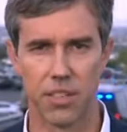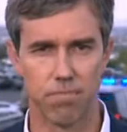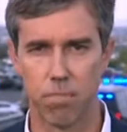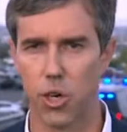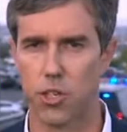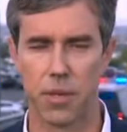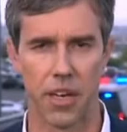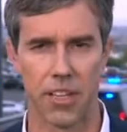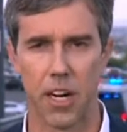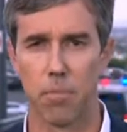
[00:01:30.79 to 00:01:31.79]
He approached me
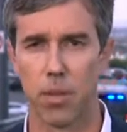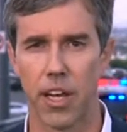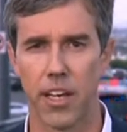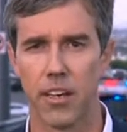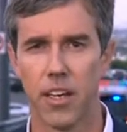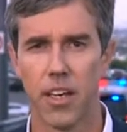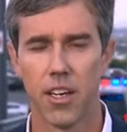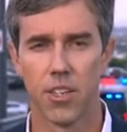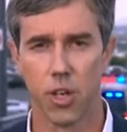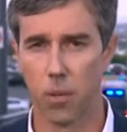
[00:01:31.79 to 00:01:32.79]
on the airplane,
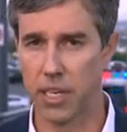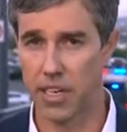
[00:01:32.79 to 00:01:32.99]
told me